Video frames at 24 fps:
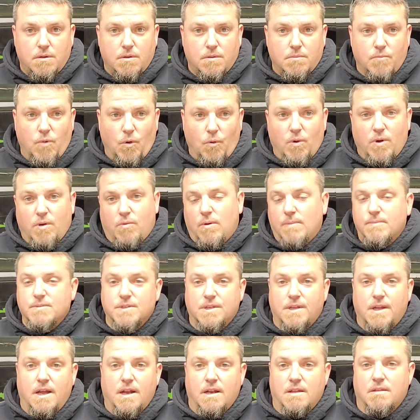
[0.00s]
but when it rips
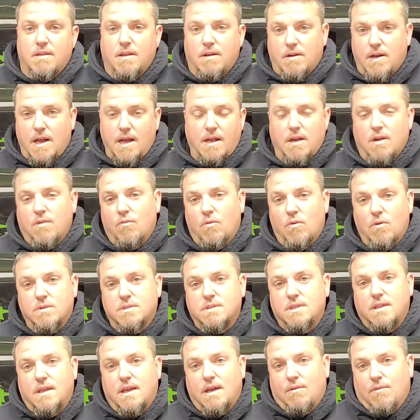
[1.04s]
again, they're not going to
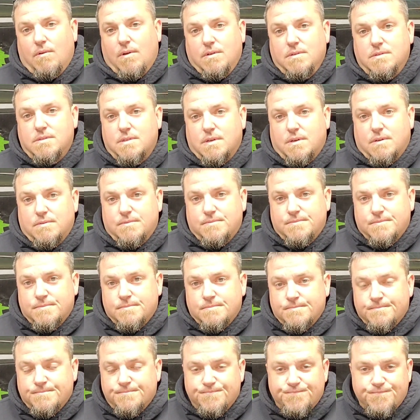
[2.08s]
warranty that one, so
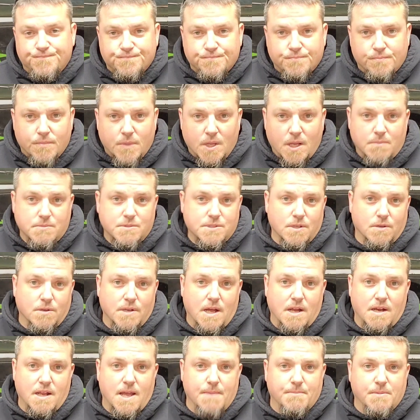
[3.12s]
still
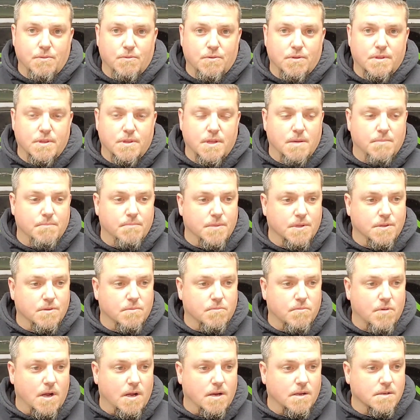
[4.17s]
not happy with them and their
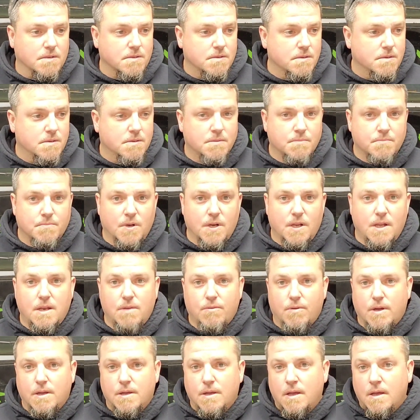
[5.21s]
product. But
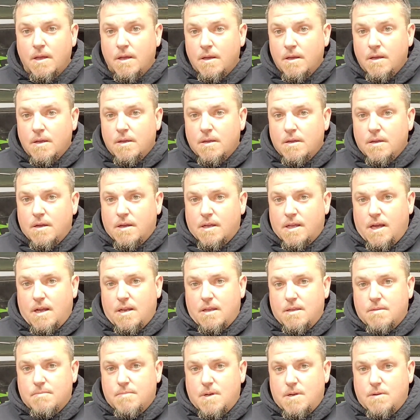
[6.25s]
anyway, got
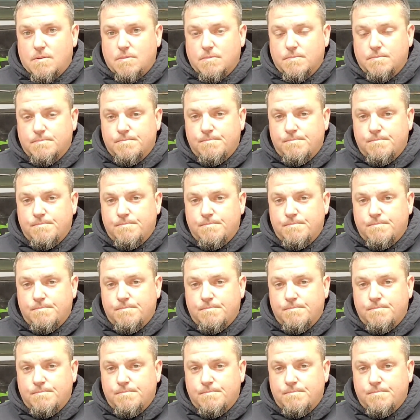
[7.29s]
him out